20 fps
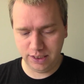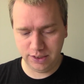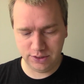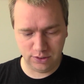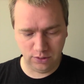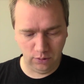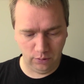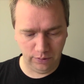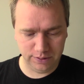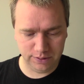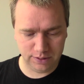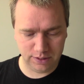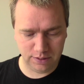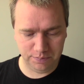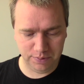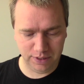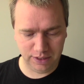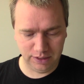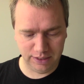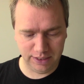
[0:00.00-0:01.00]
is going
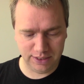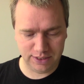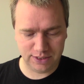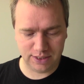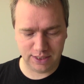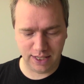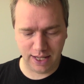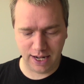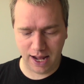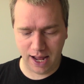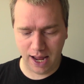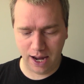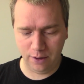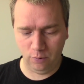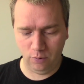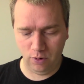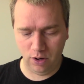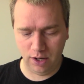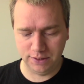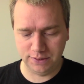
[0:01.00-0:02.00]
to be a list that I
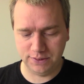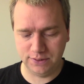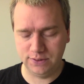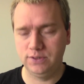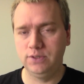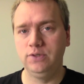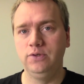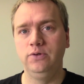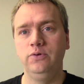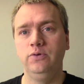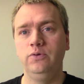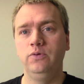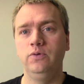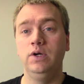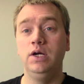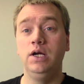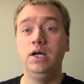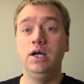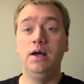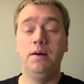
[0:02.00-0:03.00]
want to
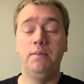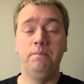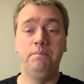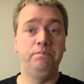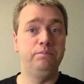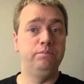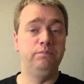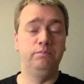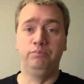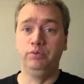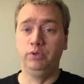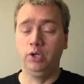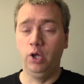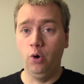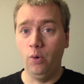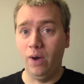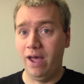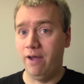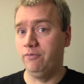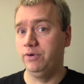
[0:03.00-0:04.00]

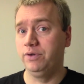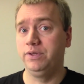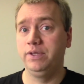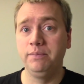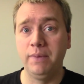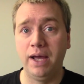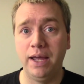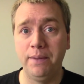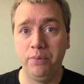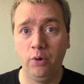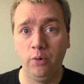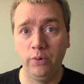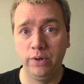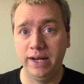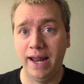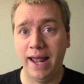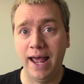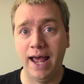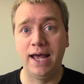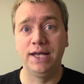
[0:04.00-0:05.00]
blow everything my
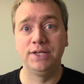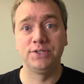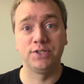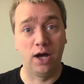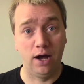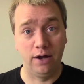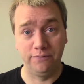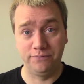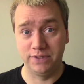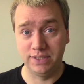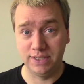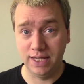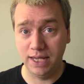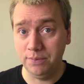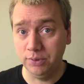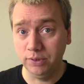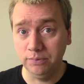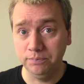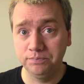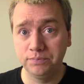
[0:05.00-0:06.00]
opponent has off the
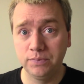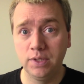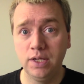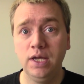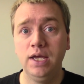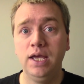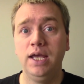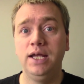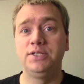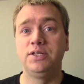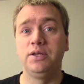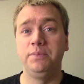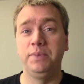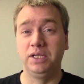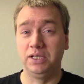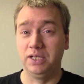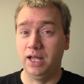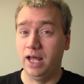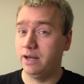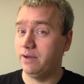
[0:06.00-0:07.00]
table. It's going to
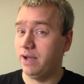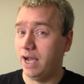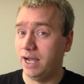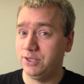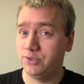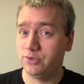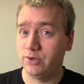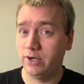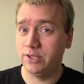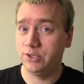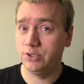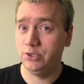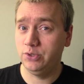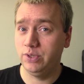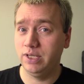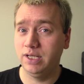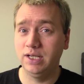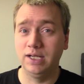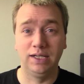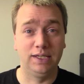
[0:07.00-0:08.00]
be a lot of high strength
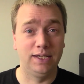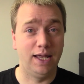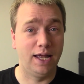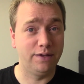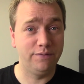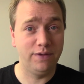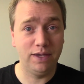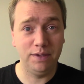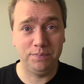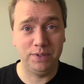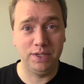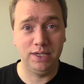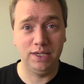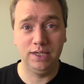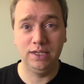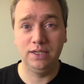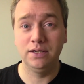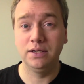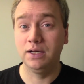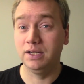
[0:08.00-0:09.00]
shooting, a lot of AP,
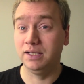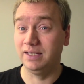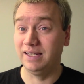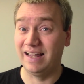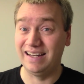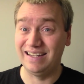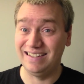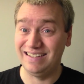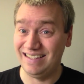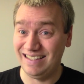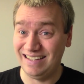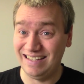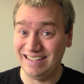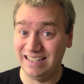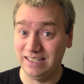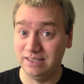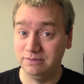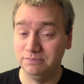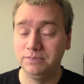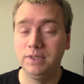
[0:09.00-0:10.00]
a lot of
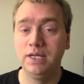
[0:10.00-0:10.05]
D.